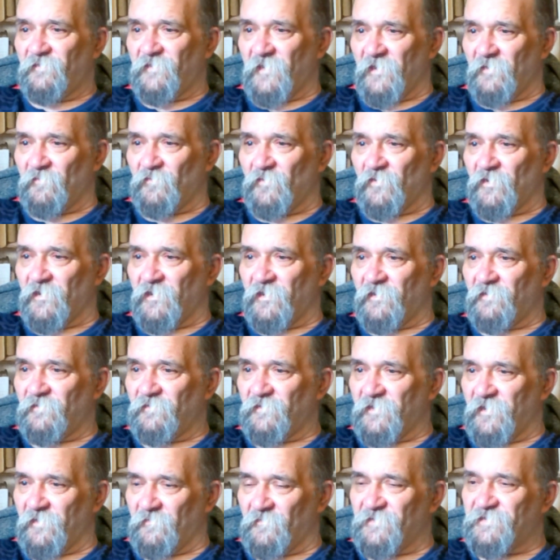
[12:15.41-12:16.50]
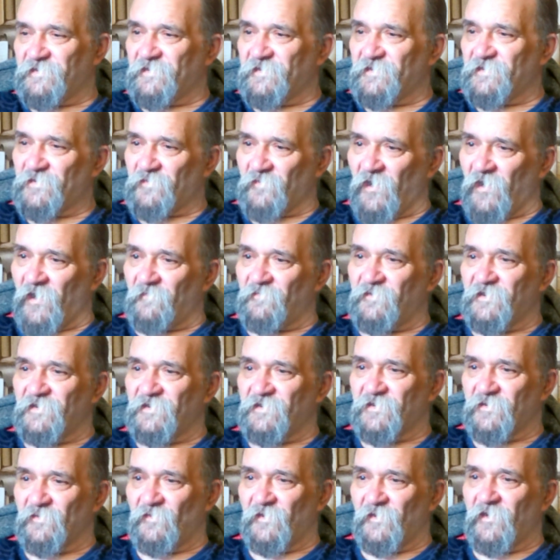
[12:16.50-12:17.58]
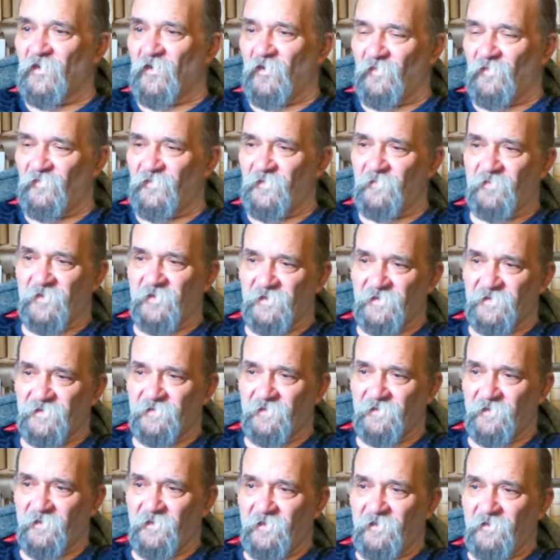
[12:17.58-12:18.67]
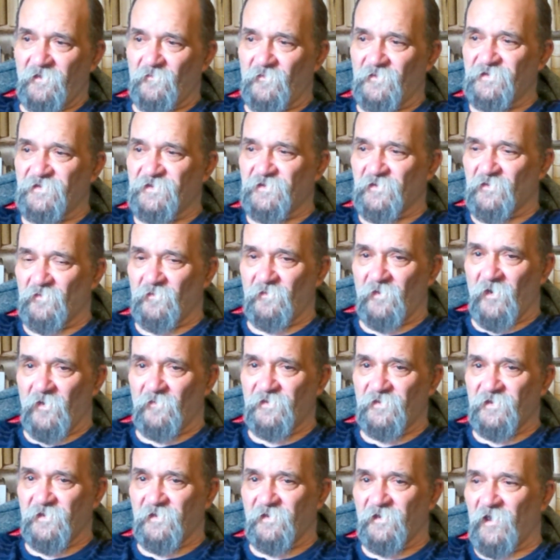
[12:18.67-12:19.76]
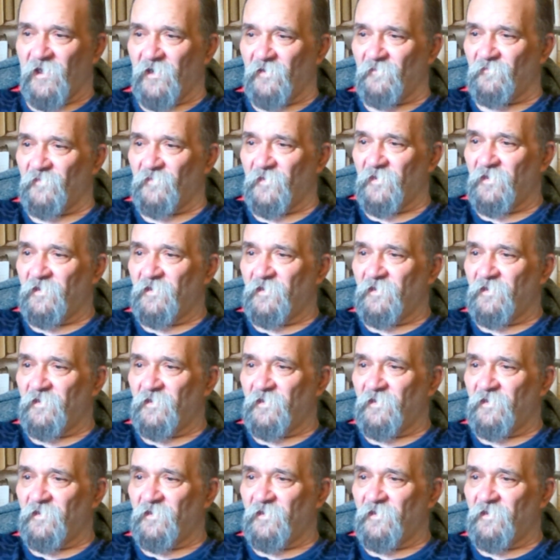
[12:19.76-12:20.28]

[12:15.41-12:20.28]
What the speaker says: it was described as going on the piss was to go out and have